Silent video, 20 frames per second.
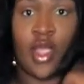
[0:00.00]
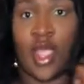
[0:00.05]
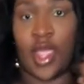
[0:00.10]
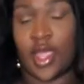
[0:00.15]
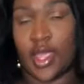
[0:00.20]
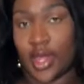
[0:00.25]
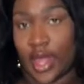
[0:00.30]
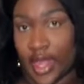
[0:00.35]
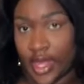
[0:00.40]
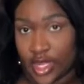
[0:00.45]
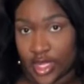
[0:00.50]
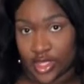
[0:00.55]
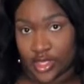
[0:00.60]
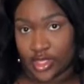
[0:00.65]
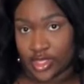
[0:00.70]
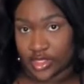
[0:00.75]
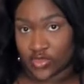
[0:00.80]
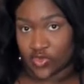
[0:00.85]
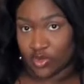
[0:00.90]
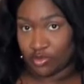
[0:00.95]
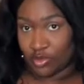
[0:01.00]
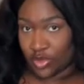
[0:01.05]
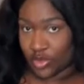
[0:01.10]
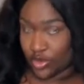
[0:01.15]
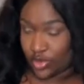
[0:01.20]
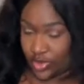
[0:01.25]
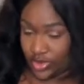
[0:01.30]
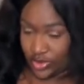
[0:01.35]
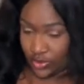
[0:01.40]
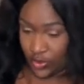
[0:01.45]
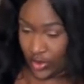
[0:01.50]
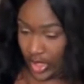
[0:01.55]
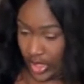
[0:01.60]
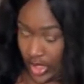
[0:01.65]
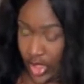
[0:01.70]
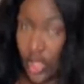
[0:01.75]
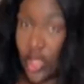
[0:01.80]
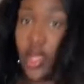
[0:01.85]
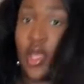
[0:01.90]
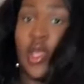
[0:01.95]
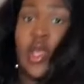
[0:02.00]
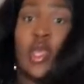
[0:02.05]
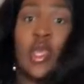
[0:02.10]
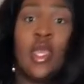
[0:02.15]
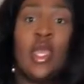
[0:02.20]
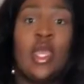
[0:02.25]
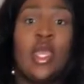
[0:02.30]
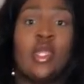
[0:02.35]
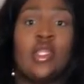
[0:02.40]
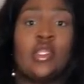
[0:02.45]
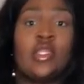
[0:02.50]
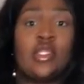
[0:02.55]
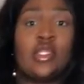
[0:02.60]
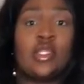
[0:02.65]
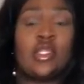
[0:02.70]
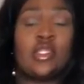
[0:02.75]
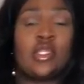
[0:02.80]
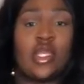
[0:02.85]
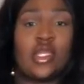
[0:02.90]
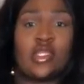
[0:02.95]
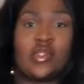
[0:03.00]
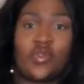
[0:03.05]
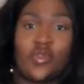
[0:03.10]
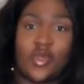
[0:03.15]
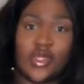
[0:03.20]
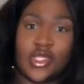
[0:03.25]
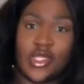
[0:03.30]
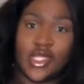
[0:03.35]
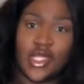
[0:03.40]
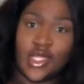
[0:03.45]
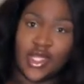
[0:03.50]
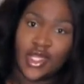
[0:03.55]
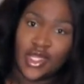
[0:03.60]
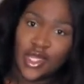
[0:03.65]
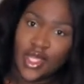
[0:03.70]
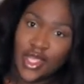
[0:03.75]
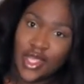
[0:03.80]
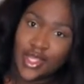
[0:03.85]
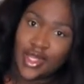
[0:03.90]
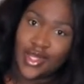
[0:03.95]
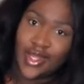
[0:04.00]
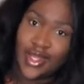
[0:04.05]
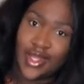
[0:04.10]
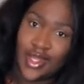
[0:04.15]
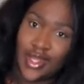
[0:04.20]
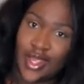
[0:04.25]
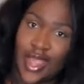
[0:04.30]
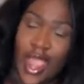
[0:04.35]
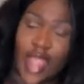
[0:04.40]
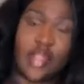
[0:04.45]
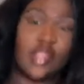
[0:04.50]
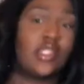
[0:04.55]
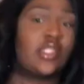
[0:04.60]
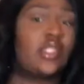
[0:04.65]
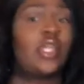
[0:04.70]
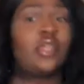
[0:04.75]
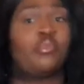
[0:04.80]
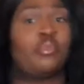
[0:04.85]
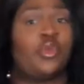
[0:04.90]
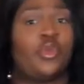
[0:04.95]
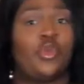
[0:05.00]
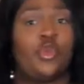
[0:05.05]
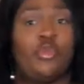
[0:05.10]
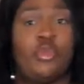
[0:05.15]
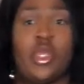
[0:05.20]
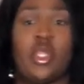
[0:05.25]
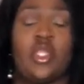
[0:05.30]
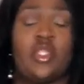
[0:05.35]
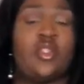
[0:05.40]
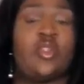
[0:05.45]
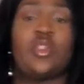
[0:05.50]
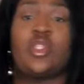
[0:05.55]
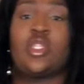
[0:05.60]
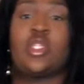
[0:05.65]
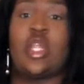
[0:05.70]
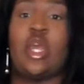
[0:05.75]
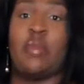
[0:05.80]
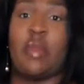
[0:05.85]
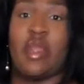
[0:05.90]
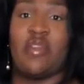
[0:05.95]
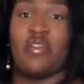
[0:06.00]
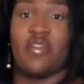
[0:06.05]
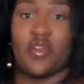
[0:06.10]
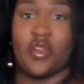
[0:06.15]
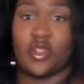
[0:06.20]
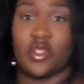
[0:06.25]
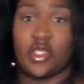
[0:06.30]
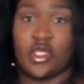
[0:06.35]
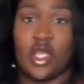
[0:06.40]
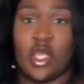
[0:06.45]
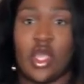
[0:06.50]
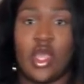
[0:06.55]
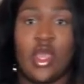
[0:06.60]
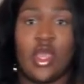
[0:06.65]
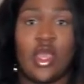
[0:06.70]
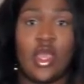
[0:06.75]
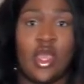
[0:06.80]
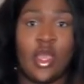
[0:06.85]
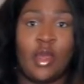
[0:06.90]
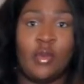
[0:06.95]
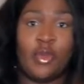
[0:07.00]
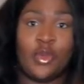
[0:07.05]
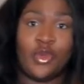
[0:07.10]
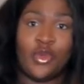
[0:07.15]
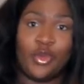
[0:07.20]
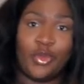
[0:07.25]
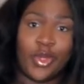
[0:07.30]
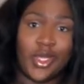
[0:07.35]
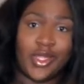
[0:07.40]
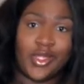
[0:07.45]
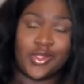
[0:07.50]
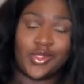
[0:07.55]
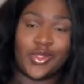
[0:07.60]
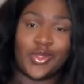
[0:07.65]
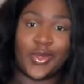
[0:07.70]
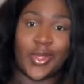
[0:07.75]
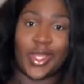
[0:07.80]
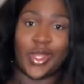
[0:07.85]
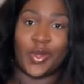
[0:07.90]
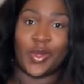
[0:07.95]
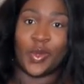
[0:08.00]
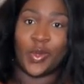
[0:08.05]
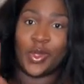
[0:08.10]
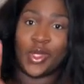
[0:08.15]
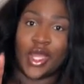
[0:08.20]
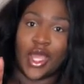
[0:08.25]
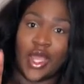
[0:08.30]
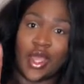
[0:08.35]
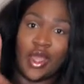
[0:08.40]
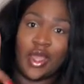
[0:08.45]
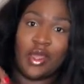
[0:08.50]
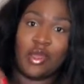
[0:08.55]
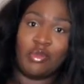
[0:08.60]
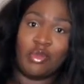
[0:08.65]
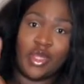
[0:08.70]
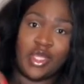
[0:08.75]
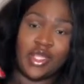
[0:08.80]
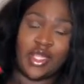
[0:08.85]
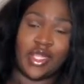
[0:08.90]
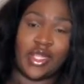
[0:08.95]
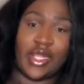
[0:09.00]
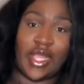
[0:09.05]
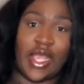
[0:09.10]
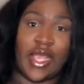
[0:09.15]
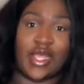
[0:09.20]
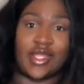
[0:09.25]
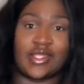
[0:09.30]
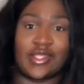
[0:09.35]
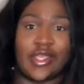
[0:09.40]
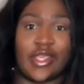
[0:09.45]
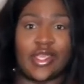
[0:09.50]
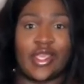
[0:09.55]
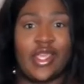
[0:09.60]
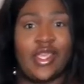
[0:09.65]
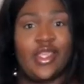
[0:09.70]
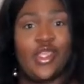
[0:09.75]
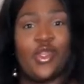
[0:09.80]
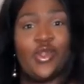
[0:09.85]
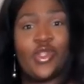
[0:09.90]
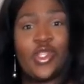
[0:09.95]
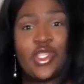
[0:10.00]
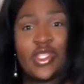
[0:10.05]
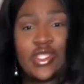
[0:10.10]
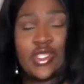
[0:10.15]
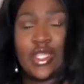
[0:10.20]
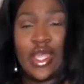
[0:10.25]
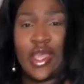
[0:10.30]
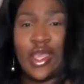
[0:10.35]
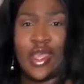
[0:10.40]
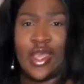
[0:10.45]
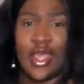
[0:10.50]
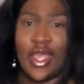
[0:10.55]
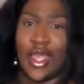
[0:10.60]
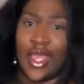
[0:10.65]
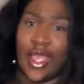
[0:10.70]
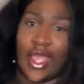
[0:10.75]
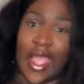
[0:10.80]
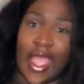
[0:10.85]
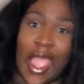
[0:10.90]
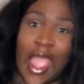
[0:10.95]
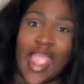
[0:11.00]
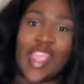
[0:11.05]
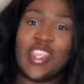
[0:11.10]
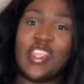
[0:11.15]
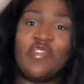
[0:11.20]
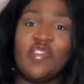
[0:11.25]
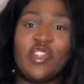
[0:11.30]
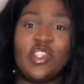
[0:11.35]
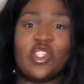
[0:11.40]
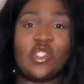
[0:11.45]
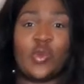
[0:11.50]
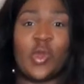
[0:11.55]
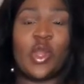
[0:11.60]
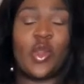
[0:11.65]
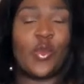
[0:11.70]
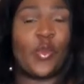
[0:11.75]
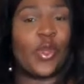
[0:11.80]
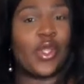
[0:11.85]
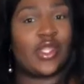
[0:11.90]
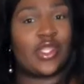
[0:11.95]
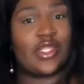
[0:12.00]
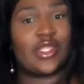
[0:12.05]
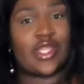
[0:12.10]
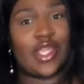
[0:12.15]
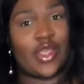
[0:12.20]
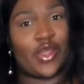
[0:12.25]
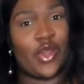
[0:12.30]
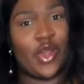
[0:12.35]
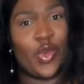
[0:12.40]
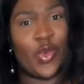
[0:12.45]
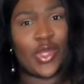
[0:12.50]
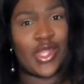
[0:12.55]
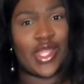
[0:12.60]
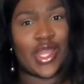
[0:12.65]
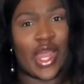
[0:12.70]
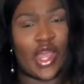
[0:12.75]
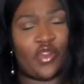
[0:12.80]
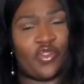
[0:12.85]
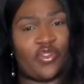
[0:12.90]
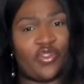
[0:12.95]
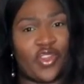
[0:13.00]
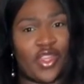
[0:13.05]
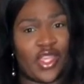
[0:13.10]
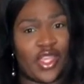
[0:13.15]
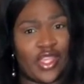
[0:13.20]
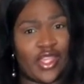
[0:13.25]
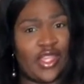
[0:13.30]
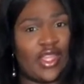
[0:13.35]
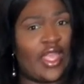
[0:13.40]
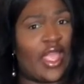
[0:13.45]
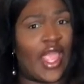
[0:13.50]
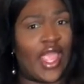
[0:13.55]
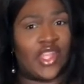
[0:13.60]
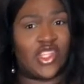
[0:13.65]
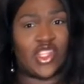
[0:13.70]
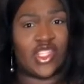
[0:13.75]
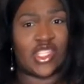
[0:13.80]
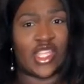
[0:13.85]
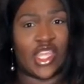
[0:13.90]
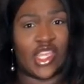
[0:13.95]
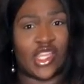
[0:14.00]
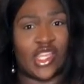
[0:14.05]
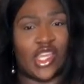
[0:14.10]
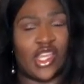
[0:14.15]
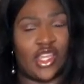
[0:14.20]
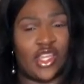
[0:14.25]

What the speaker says: And I got this from Boohoo as well. This is a size 14. And I just like Boohoo bathing suits. It's not my first Boohoo bathing suit, and it will not be the last. Like, you just, I even just want to wear this like with an outfit and just like